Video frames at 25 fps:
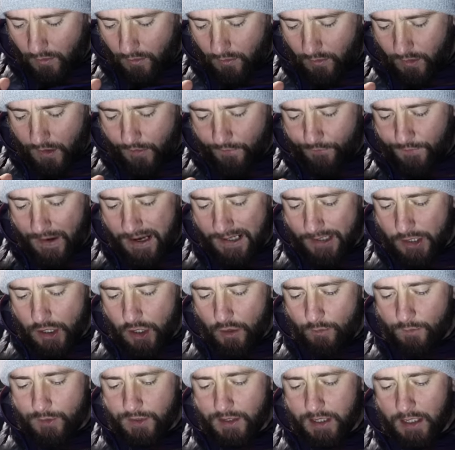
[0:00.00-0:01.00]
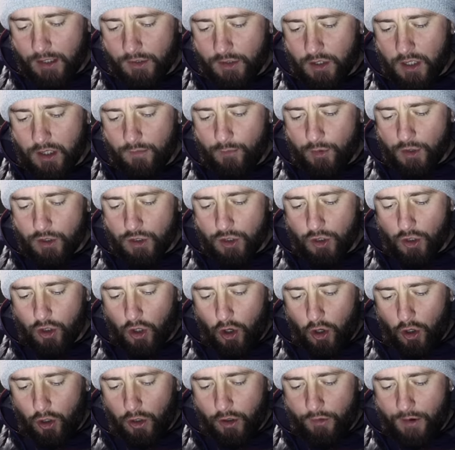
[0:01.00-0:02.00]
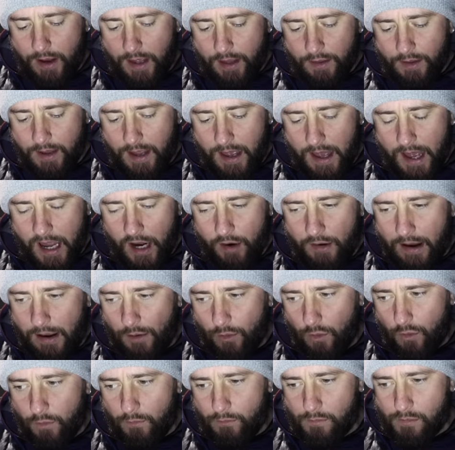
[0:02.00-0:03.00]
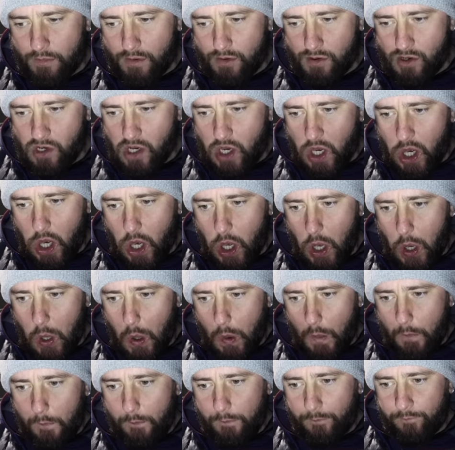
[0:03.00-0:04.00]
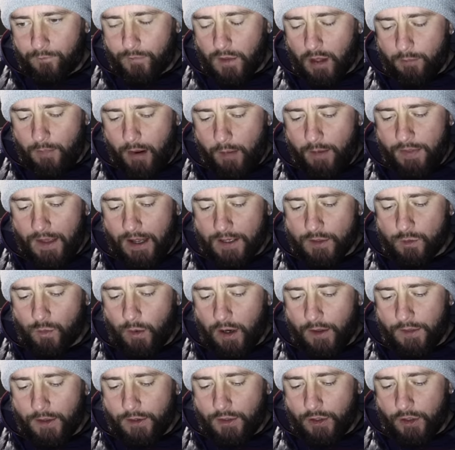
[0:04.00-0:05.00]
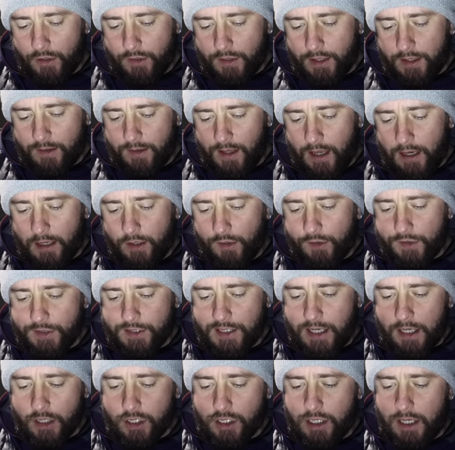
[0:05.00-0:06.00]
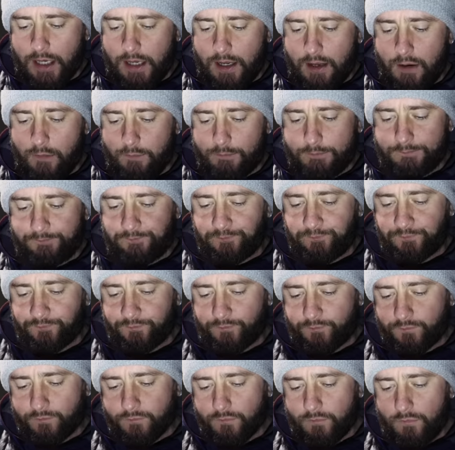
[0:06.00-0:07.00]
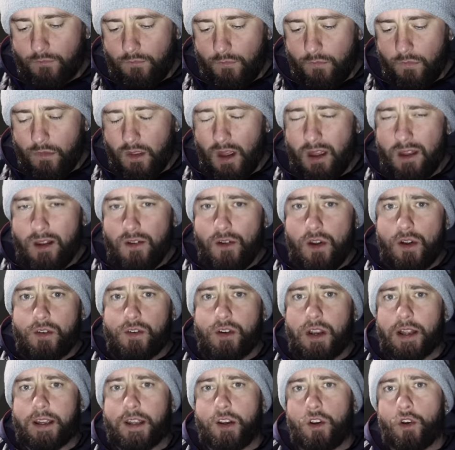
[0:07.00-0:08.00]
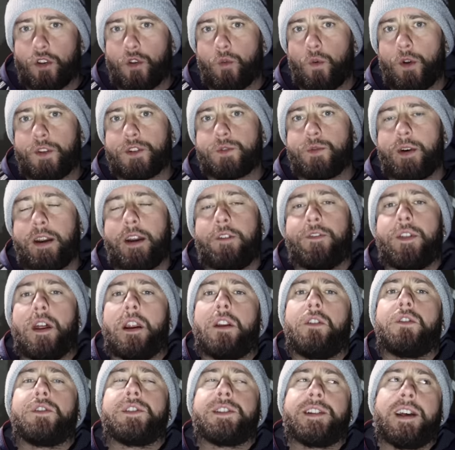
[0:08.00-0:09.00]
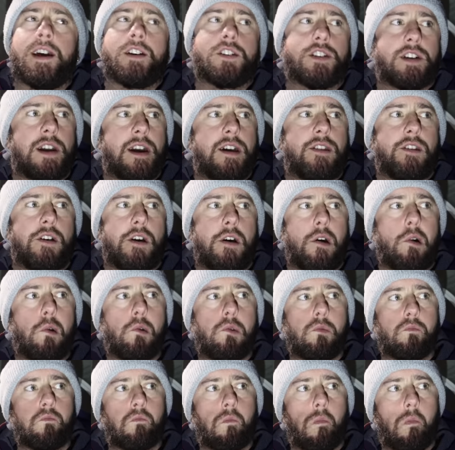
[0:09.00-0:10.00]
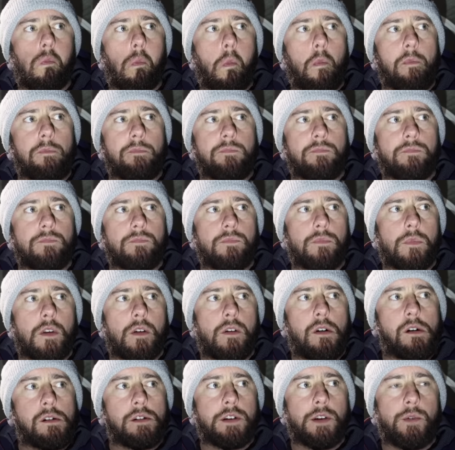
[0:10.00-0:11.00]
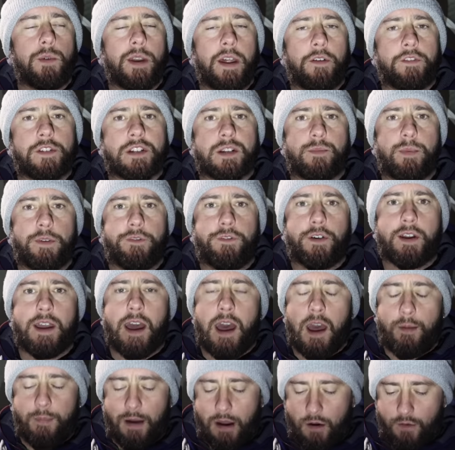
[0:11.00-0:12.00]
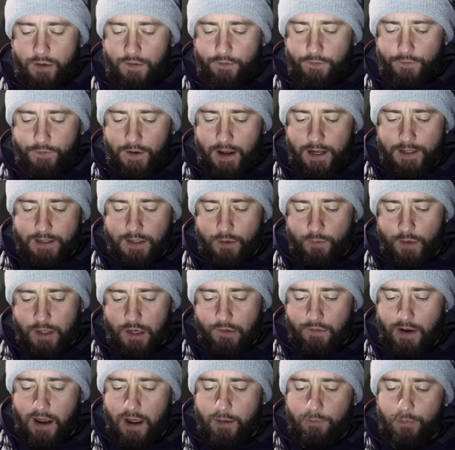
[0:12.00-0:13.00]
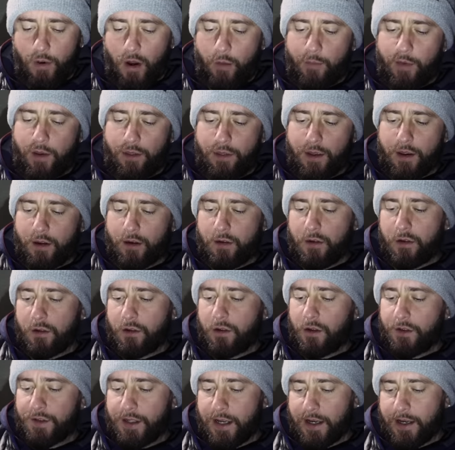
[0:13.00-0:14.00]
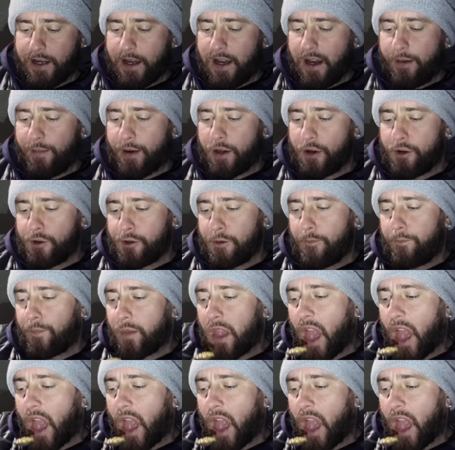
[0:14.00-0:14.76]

They're vacuum sealed, so they must suck all the air out. Maybe that's why they don't need that little sachet. You know, like in other ones where you have that little sachet that you inevitably forget about and then find it when you're right at the bottom and think, oh God, that can't be good.